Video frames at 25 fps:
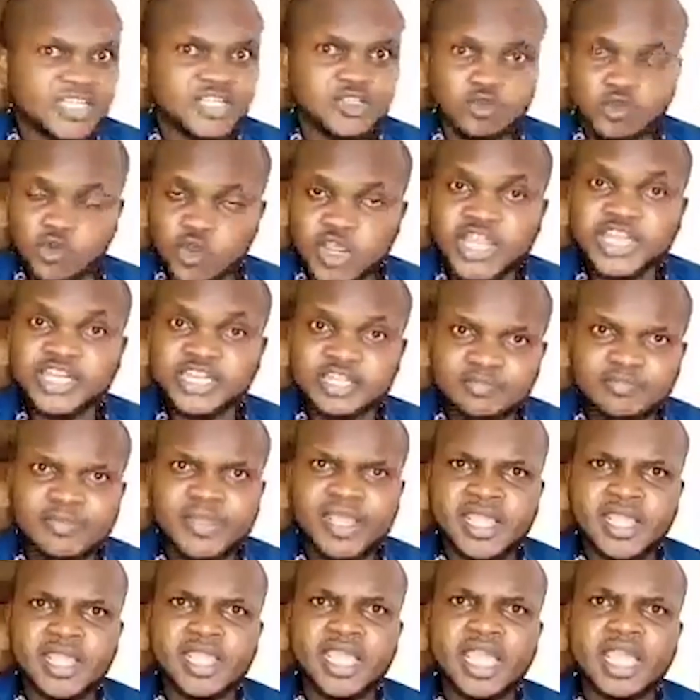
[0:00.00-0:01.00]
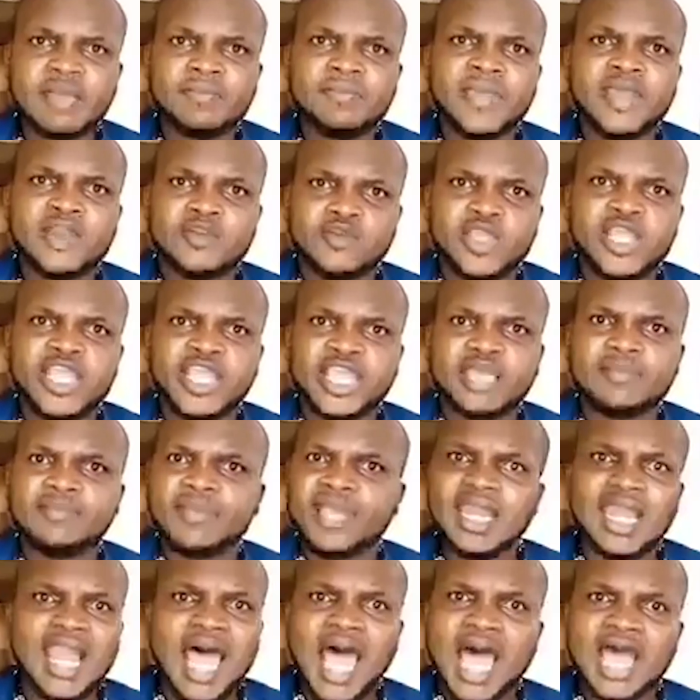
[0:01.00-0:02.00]
Persuade me,
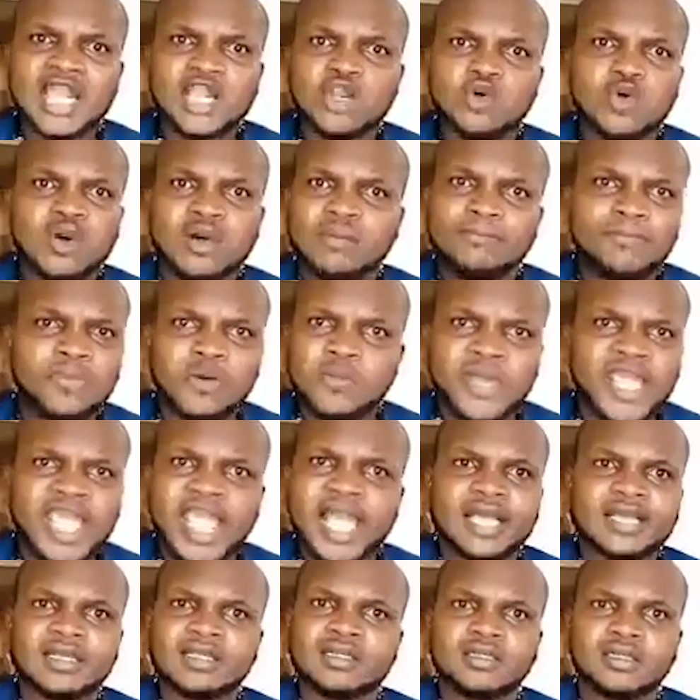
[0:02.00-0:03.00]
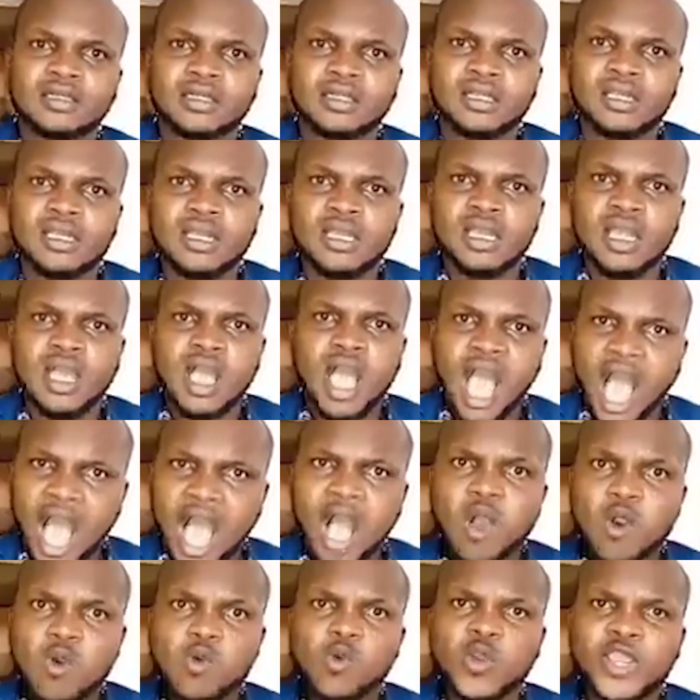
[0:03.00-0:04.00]
Emeric Milano Aubameyang,
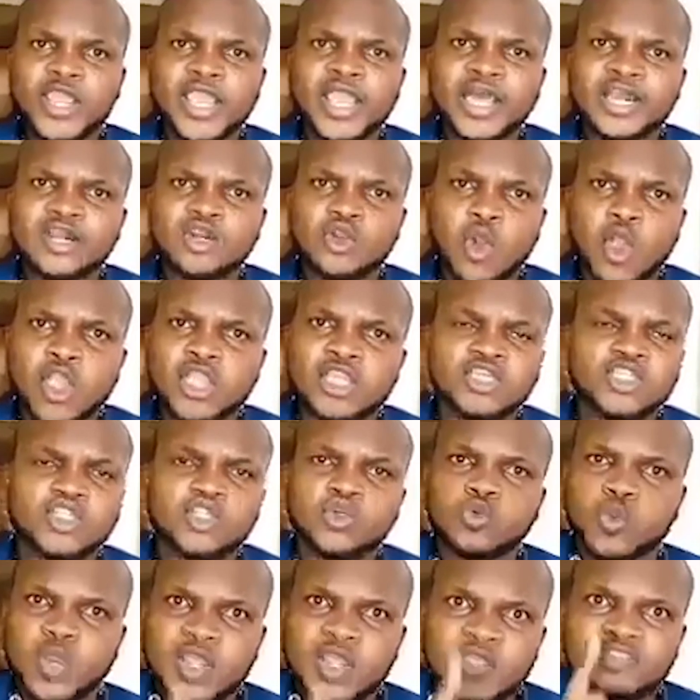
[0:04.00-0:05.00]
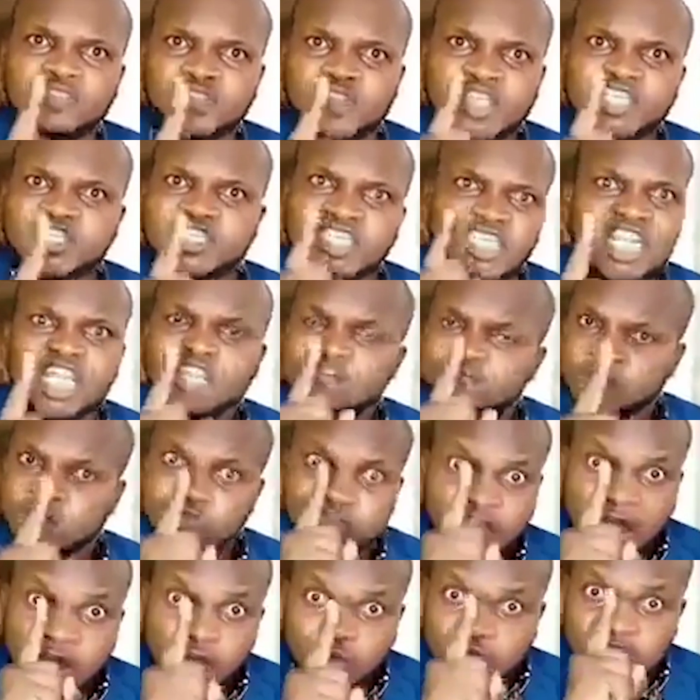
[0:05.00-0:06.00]
how we are going to win this league. For